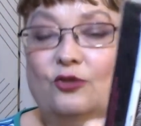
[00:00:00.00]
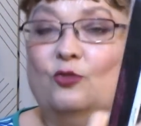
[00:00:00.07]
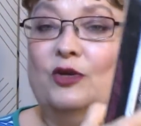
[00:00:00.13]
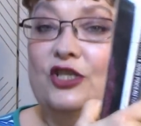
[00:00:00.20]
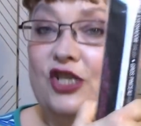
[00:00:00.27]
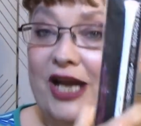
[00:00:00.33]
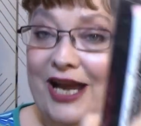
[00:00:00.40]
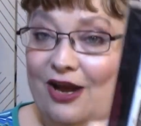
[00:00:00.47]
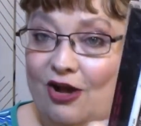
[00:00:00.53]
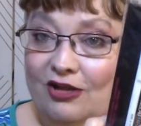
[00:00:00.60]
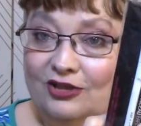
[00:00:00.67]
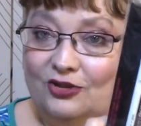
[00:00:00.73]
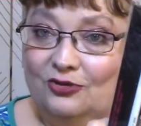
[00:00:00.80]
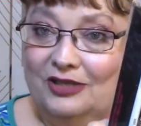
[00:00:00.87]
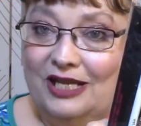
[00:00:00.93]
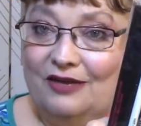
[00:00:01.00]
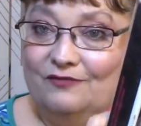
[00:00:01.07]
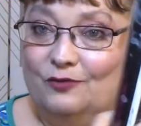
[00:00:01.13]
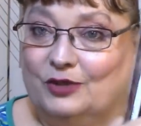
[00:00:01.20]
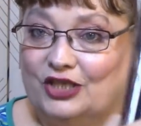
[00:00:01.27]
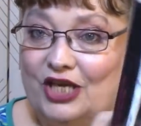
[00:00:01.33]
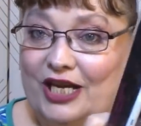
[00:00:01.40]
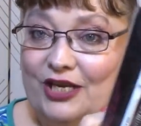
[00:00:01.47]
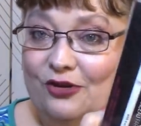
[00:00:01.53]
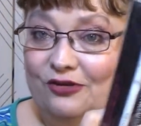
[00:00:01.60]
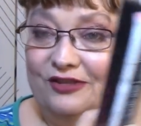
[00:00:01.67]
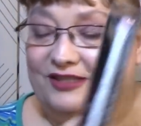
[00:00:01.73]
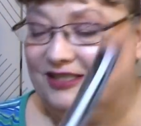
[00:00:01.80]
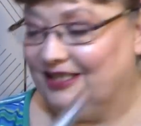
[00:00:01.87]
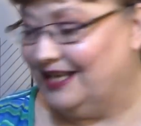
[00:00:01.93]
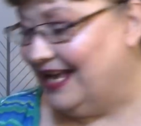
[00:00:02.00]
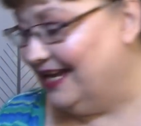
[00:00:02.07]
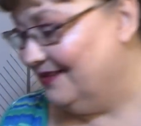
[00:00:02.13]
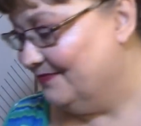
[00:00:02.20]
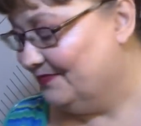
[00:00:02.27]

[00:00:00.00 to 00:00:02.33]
which I also love, which I used today.